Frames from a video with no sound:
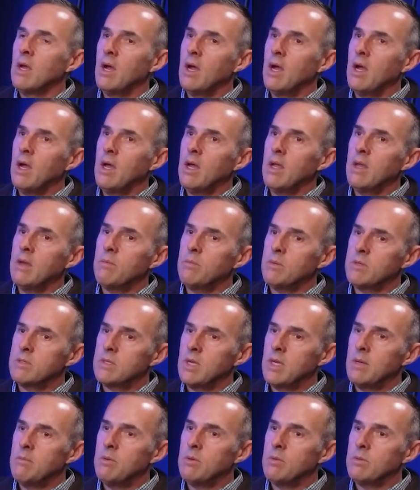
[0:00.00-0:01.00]
And was
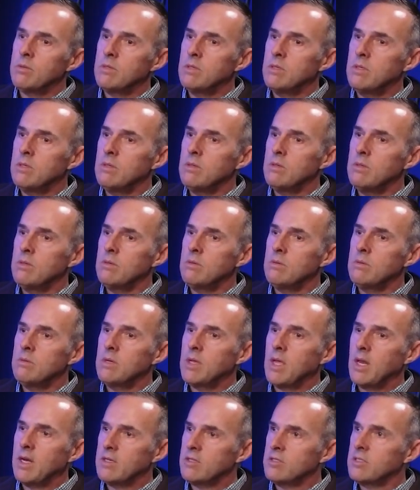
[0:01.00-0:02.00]
able to
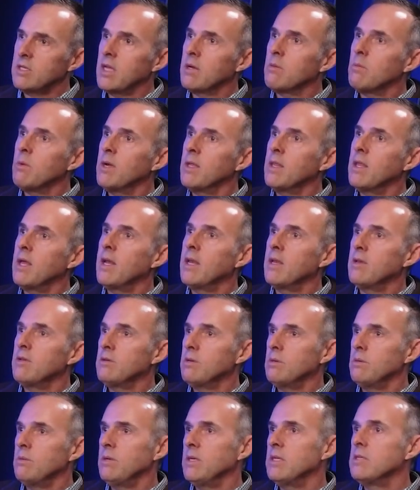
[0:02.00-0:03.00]
kind of segue that
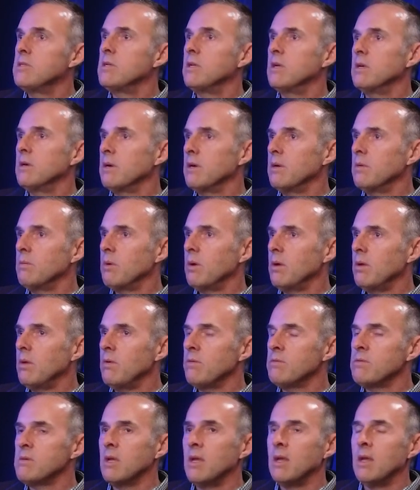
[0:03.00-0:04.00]
into engineering
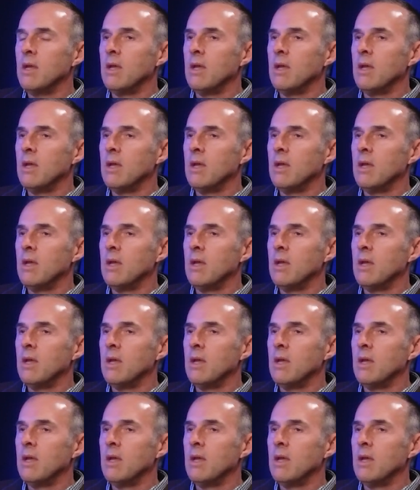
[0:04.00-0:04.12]
roles.